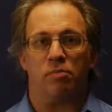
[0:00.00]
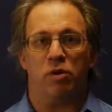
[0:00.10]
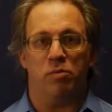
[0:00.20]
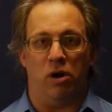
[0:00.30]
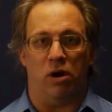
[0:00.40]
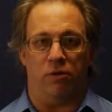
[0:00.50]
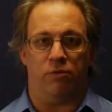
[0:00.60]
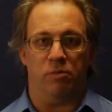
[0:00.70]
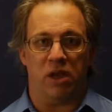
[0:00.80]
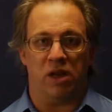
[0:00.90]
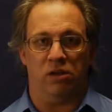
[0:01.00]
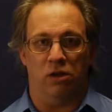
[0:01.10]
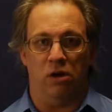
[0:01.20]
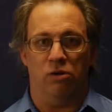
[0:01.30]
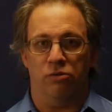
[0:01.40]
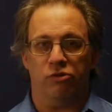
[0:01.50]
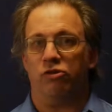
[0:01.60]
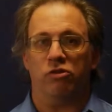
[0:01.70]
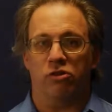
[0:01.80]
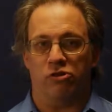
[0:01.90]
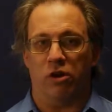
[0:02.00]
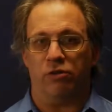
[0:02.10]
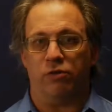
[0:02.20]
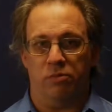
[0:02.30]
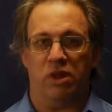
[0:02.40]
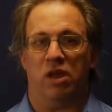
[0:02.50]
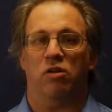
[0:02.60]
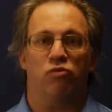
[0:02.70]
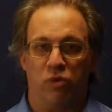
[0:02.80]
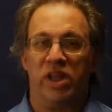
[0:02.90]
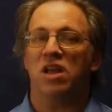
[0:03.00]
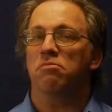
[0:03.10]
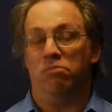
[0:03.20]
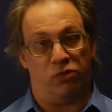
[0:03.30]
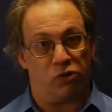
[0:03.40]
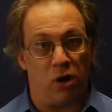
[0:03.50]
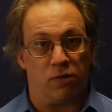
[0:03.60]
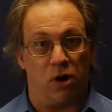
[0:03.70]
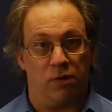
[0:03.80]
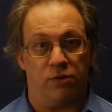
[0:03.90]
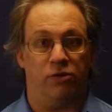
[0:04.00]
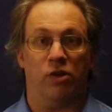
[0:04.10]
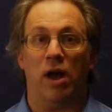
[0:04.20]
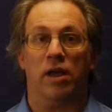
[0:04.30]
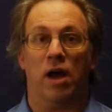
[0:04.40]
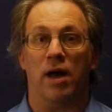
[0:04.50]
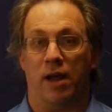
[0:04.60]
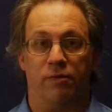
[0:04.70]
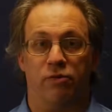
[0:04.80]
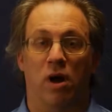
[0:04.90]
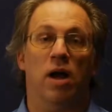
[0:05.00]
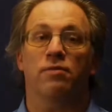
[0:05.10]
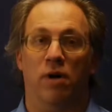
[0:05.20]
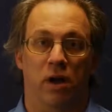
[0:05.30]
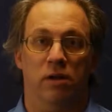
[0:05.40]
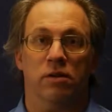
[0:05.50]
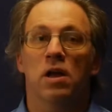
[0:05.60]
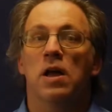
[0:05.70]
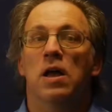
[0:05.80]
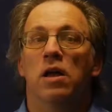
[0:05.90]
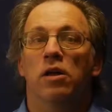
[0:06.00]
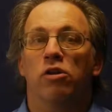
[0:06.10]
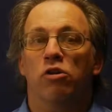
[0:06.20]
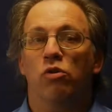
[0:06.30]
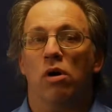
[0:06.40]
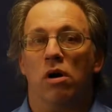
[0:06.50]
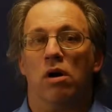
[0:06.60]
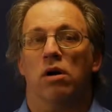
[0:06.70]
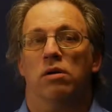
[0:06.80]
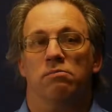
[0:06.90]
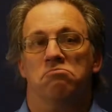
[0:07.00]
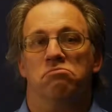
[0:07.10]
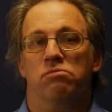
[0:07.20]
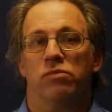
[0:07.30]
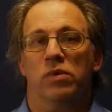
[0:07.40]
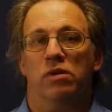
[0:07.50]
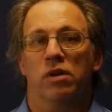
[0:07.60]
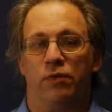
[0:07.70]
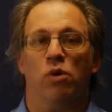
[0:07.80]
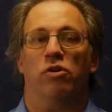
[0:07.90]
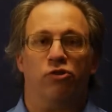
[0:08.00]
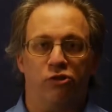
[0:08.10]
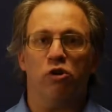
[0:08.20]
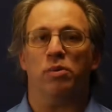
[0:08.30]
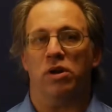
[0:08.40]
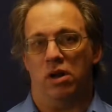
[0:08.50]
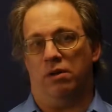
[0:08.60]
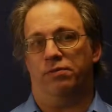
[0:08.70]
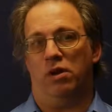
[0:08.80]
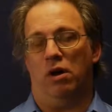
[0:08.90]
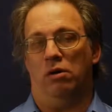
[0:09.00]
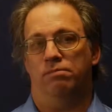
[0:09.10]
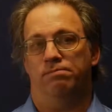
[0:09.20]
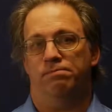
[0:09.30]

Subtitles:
be barred from getting loans, to judge from the reams of offers I got after I filed. If you are stupid enough, though,